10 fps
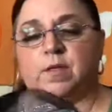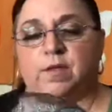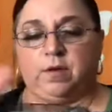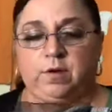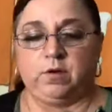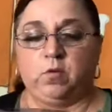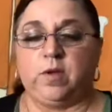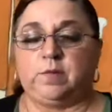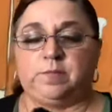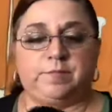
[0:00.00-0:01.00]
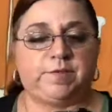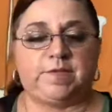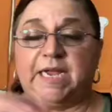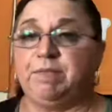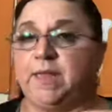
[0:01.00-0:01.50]
Goodwill.
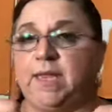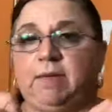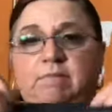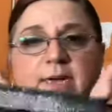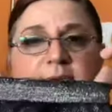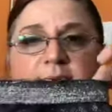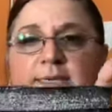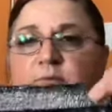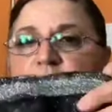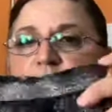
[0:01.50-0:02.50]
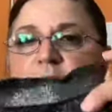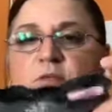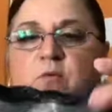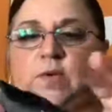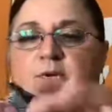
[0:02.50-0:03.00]
Same thing I did with the
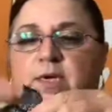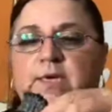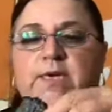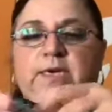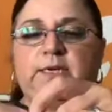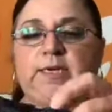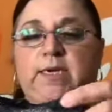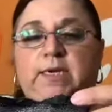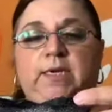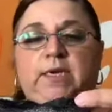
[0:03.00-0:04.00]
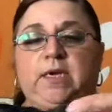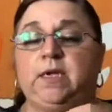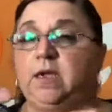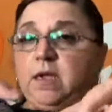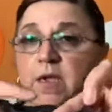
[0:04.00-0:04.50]
other one. Cut it. I
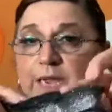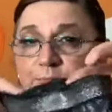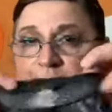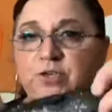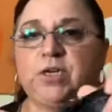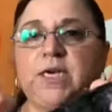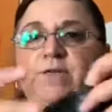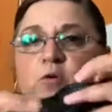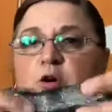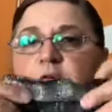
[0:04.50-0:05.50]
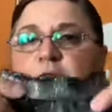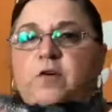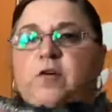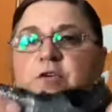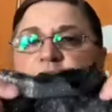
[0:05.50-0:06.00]
measured it for her
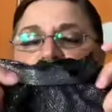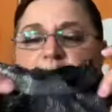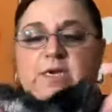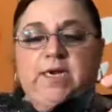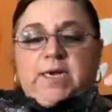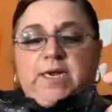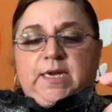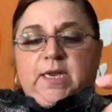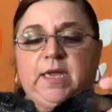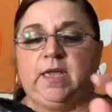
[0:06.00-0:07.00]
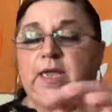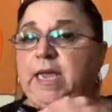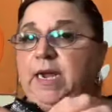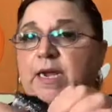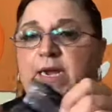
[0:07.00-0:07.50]
first. I cut it,
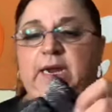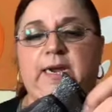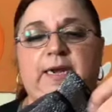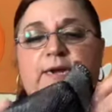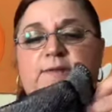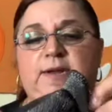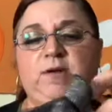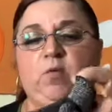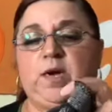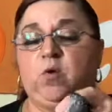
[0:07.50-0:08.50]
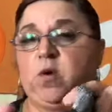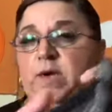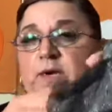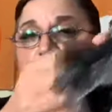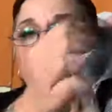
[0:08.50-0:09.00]
and then I decided what I
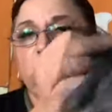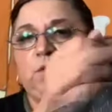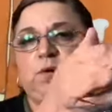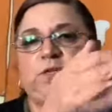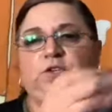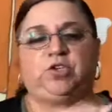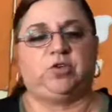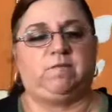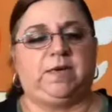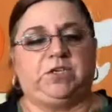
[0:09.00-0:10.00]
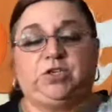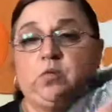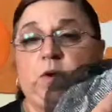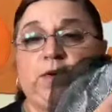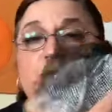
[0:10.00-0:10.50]
wanted to do. I wasn't sure if I just
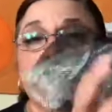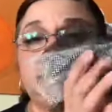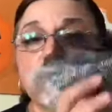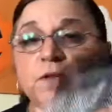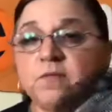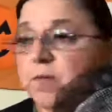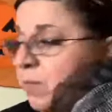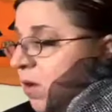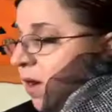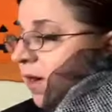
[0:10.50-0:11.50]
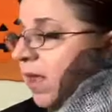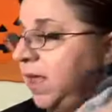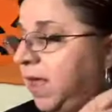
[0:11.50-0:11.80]
wanted the silver part.